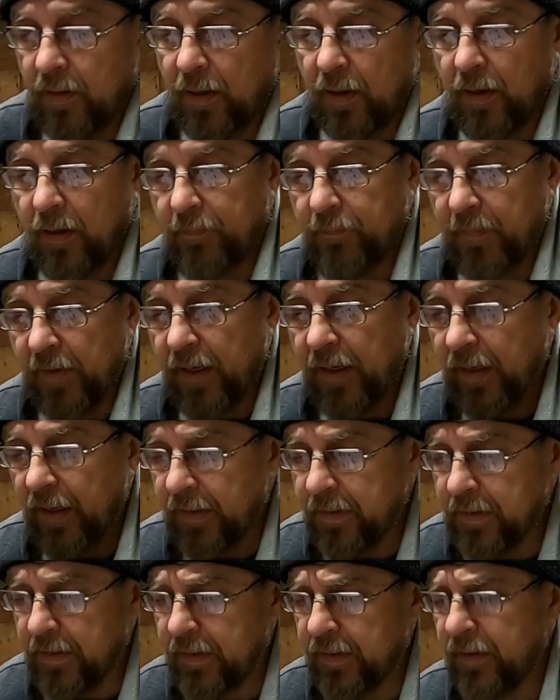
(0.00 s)
um, a
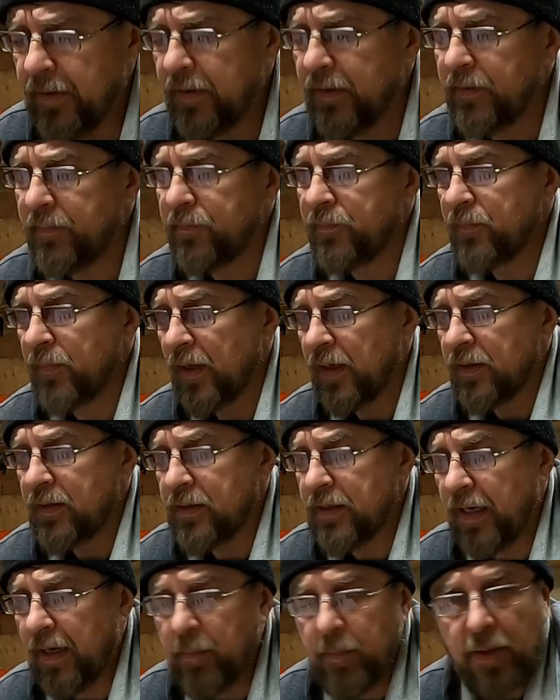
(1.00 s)
handy
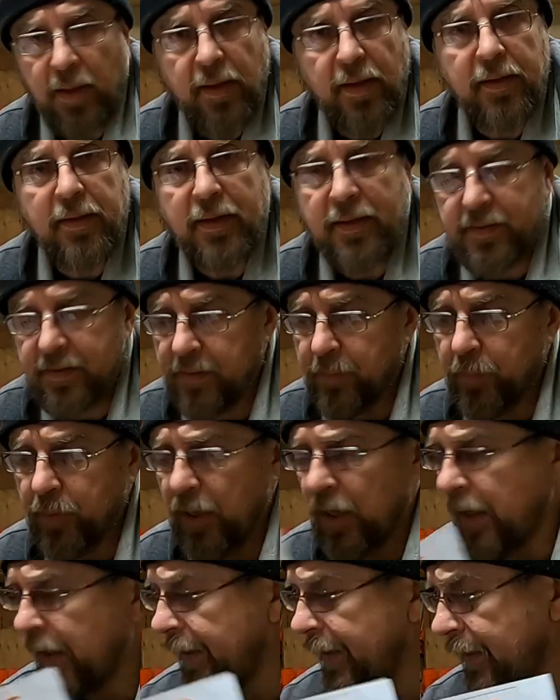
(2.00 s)
table that they
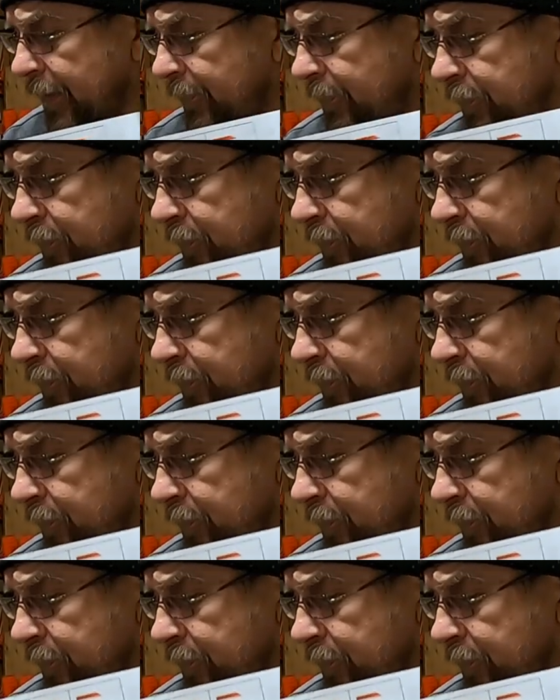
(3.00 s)
supply